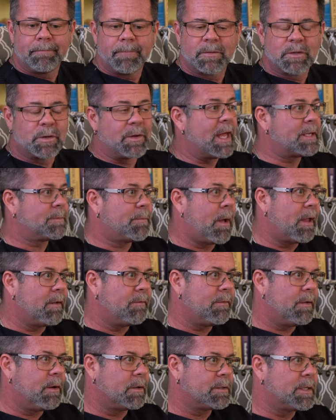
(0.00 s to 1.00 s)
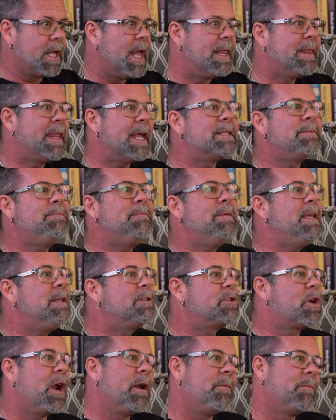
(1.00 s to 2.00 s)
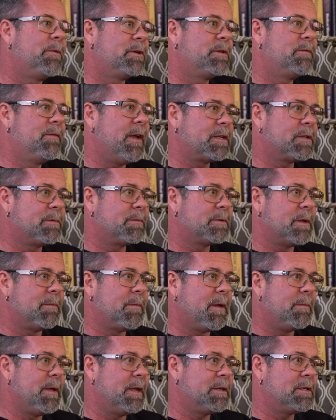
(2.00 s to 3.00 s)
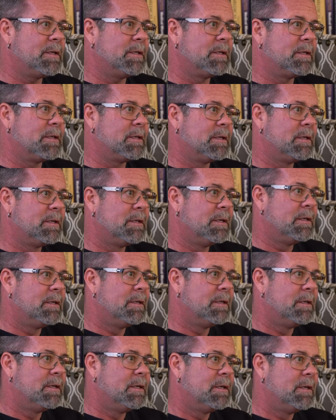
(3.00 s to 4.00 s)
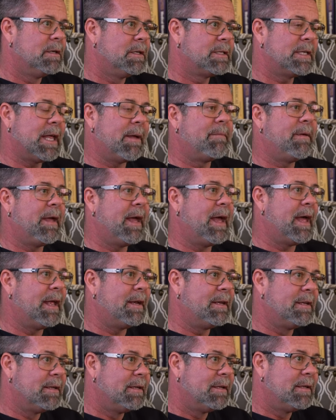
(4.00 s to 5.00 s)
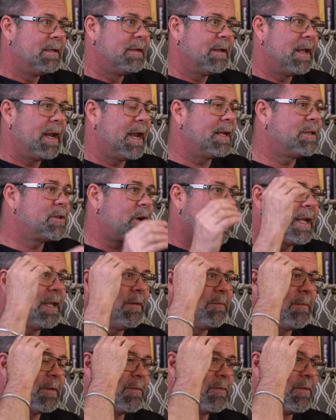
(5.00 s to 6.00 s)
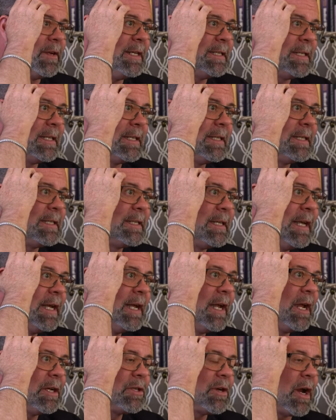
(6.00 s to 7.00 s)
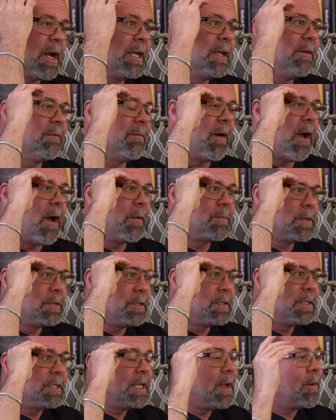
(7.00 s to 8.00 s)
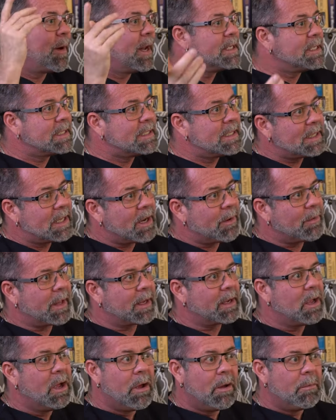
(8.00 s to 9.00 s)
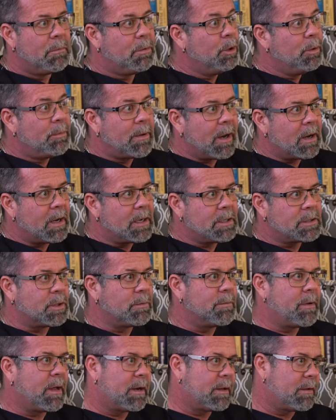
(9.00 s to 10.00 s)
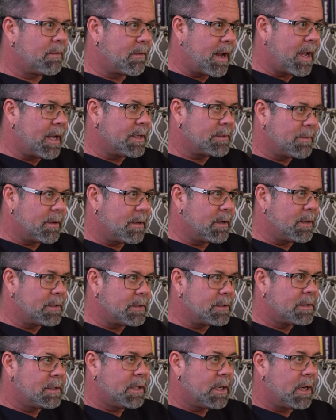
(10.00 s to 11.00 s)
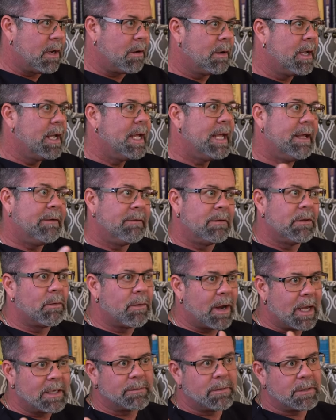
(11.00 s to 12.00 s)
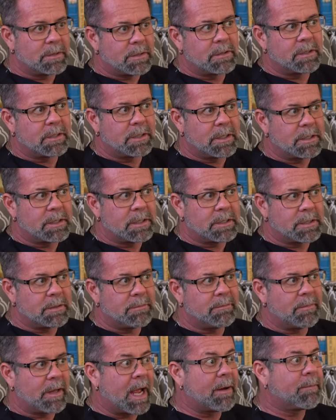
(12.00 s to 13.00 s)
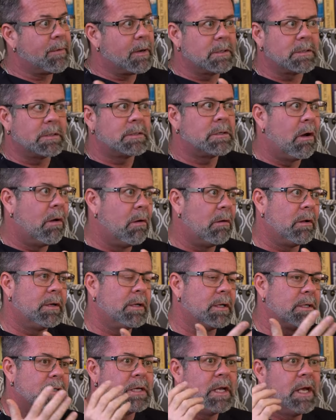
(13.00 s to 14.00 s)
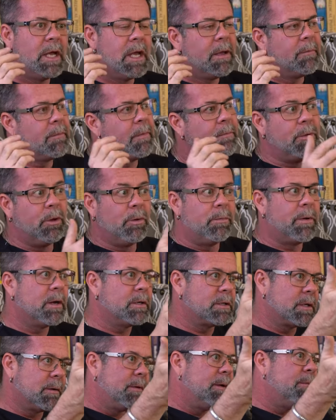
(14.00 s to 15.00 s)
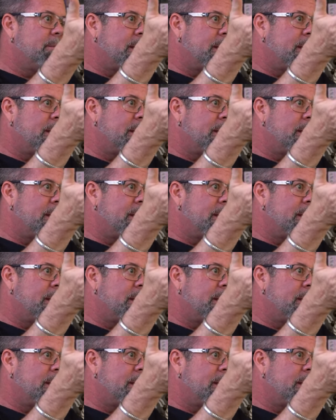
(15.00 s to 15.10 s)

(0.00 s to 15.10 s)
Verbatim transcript: So that's polyphenols. That's me trying to push vegetables on my patients. It's not bad. And I try and give them reasons. I try and give them options. See what I just did there? We're like blueberries are better than raspberries, you know, even though raspberries are delicious and blackberries are totally delicious. But blueberries are gonna be